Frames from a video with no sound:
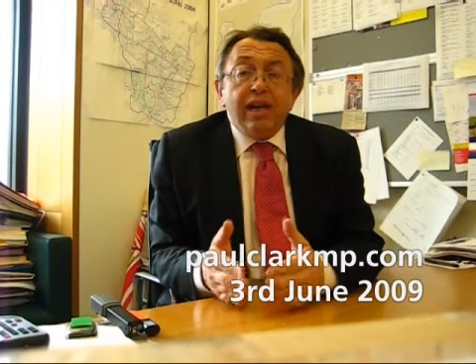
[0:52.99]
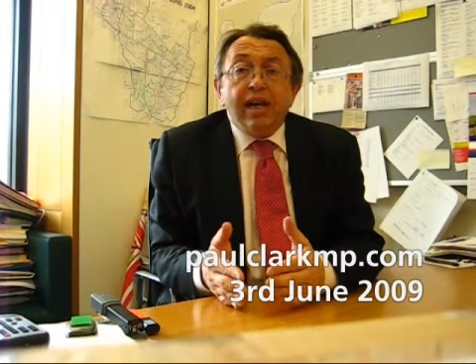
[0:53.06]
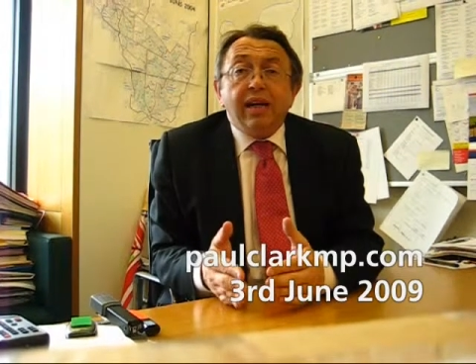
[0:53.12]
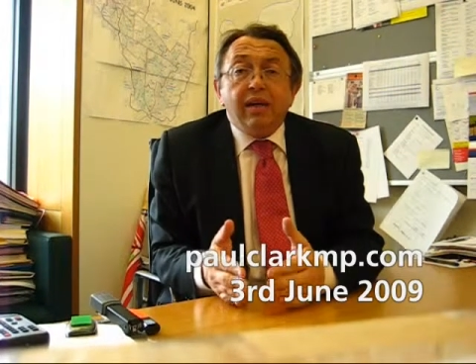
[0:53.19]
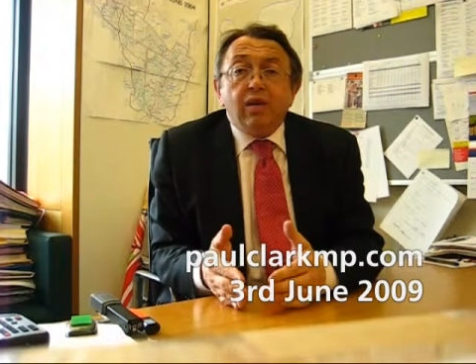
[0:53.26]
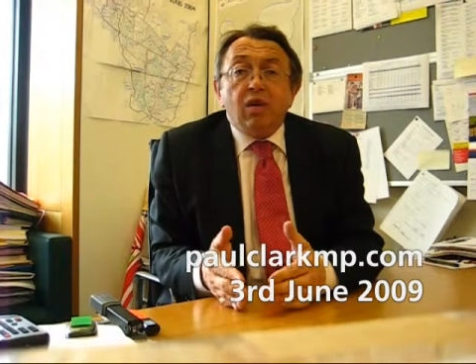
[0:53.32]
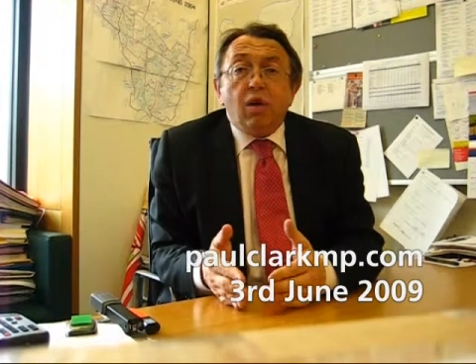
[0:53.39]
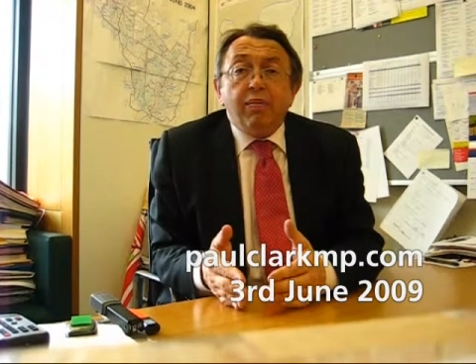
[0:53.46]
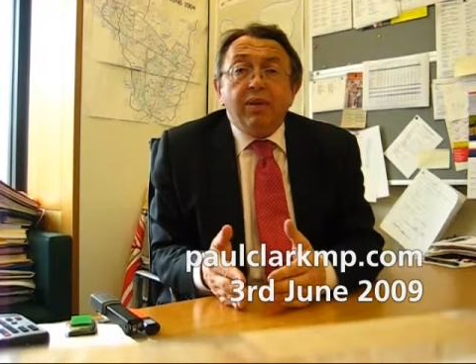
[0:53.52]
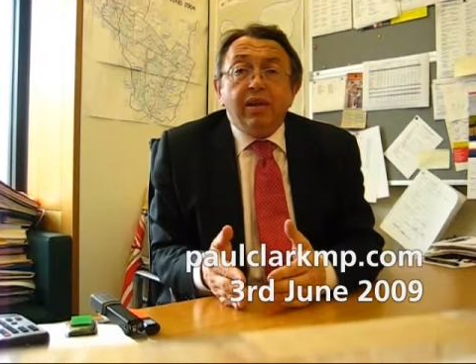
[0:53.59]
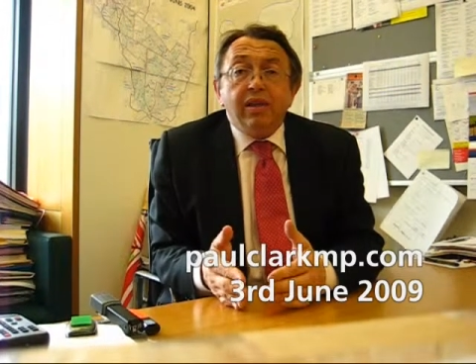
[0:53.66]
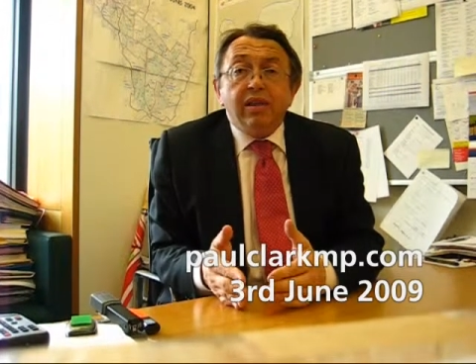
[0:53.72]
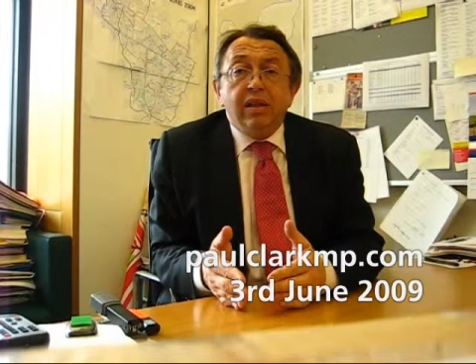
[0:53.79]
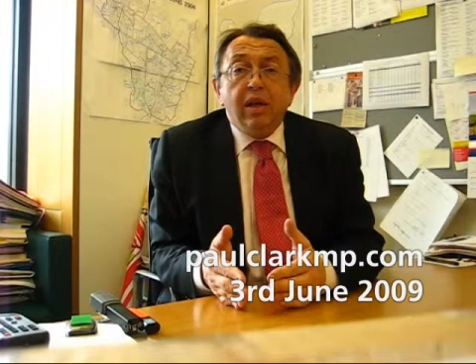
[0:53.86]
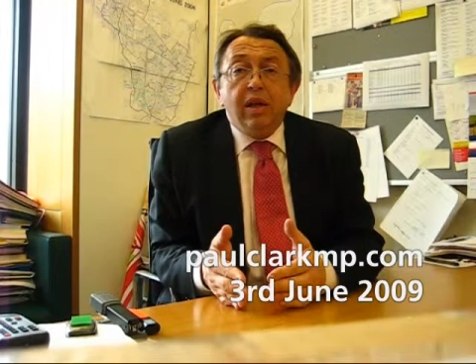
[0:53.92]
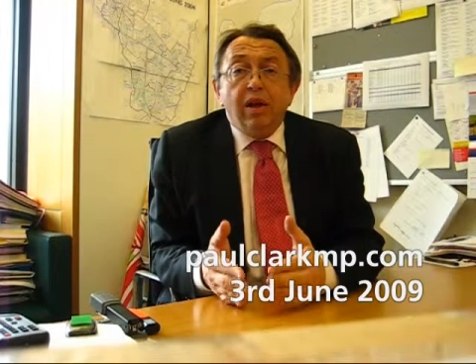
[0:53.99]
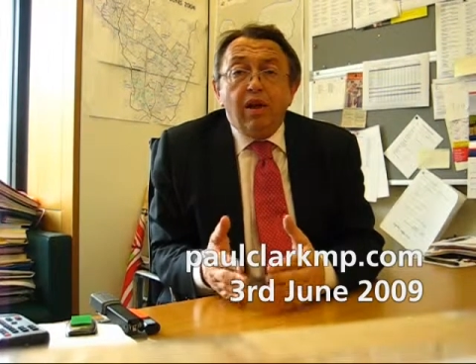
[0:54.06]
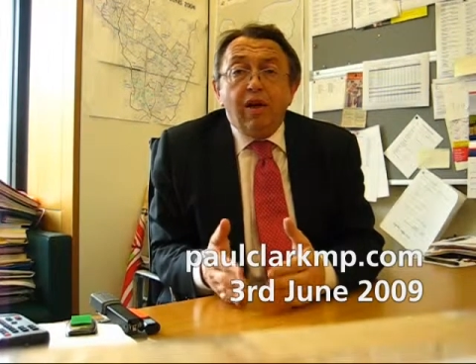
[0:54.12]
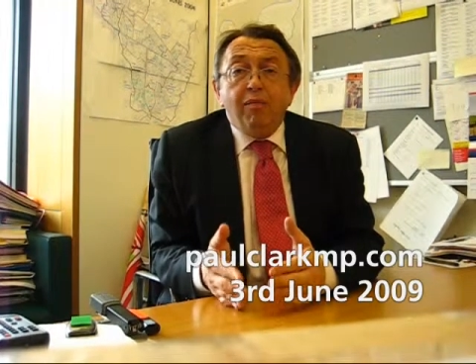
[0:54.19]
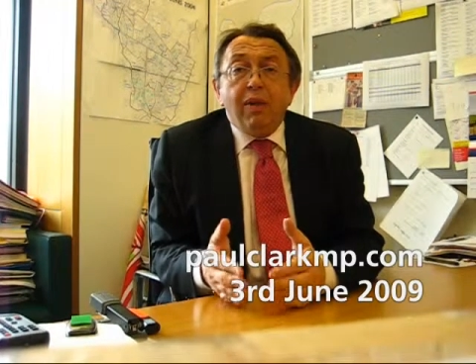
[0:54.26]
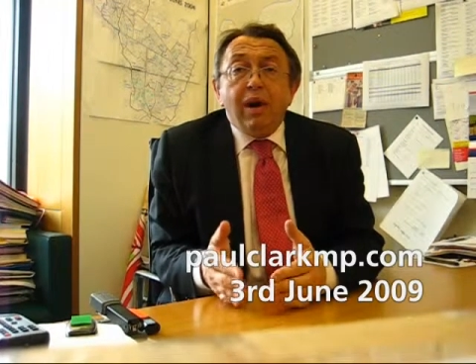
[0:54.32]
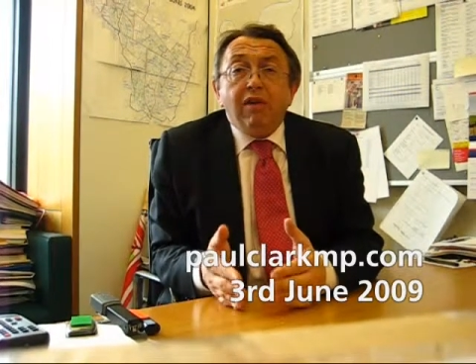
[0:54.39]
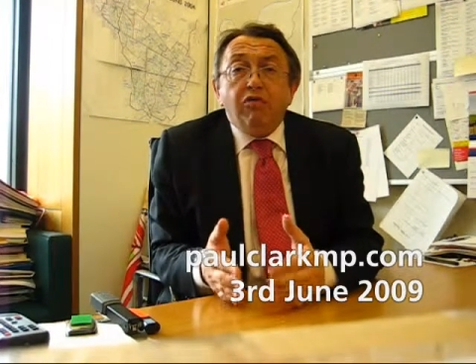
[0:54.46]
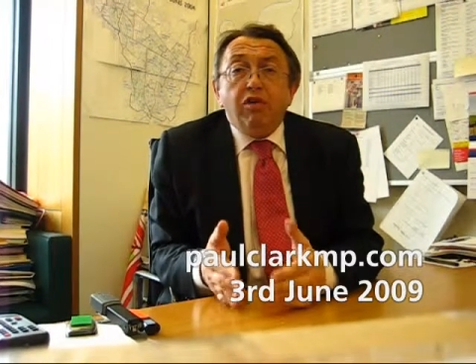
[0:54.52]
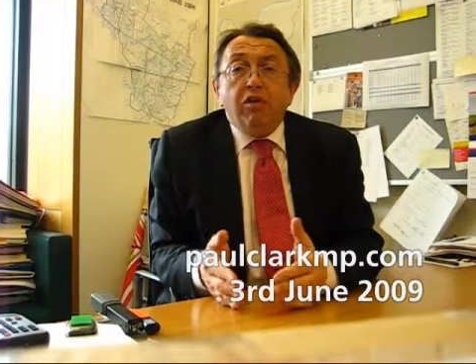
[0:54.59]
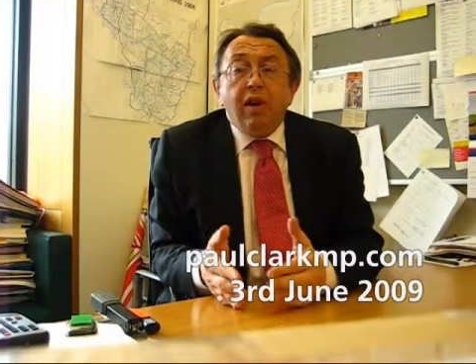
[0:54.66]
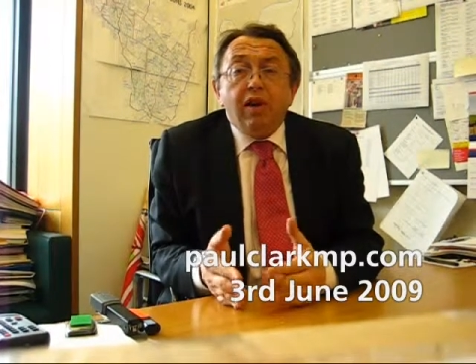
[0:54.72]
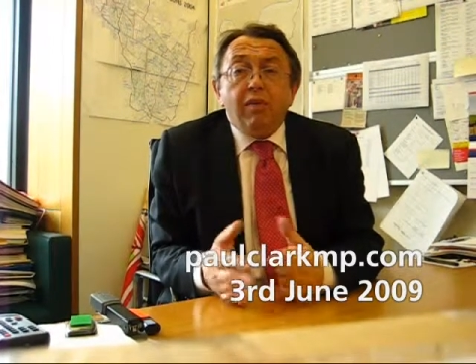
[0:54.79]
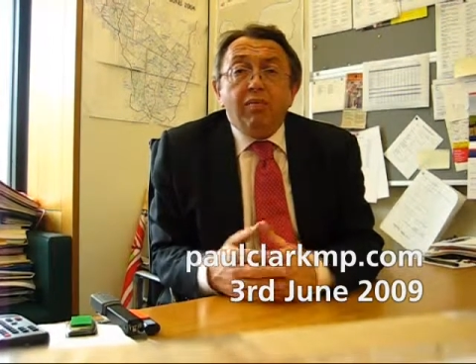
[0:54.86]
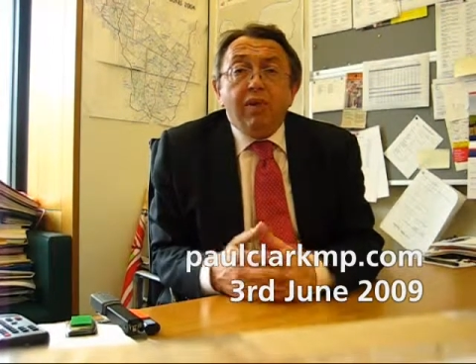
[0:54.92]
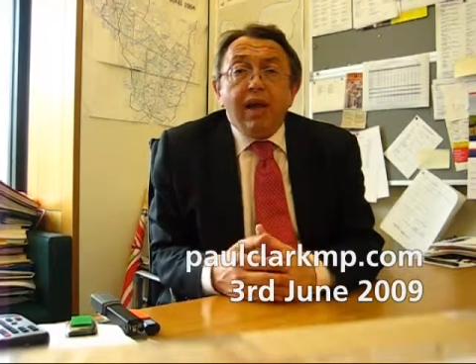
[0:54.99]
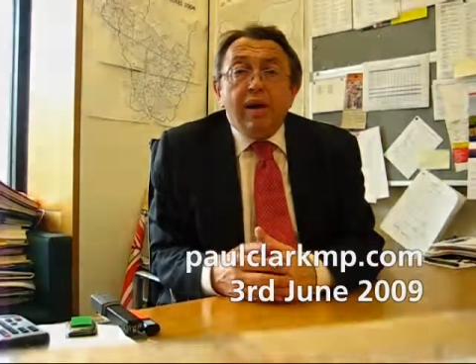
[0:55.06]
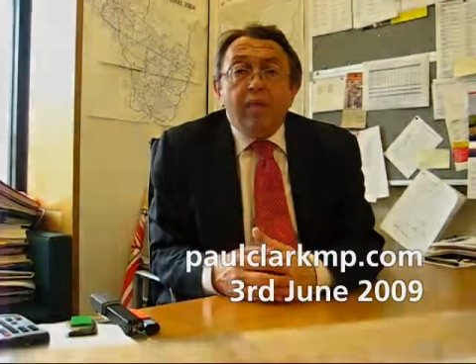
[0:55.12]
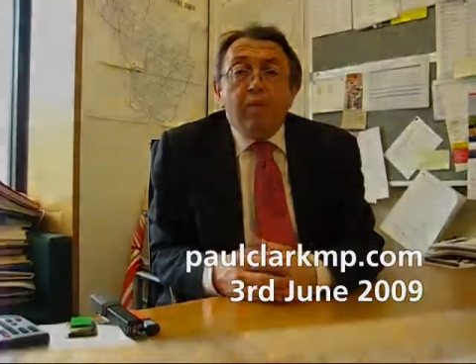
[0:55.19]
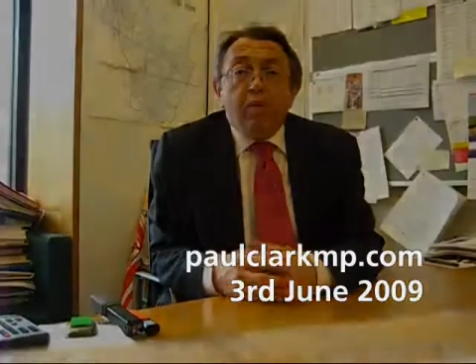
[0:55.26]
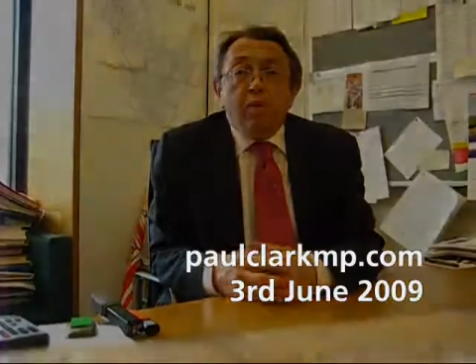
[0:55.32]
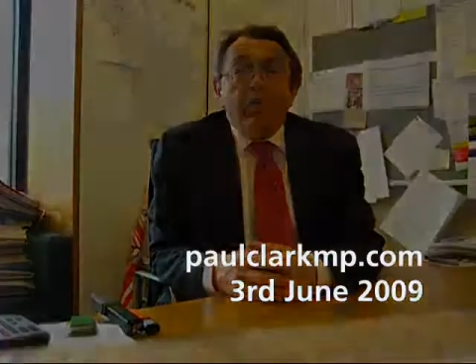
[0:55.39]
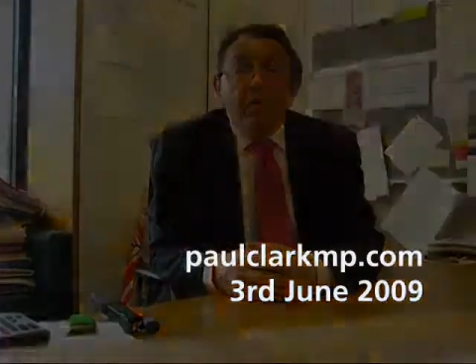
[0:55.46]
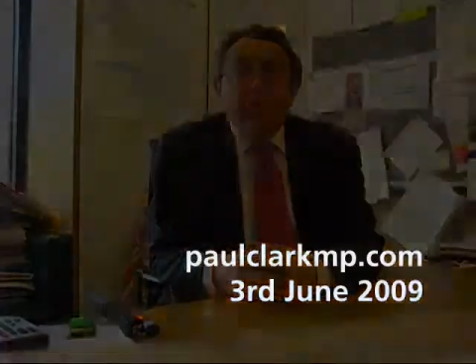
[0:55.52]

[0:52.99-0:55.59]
get copies of my Real Help Now book.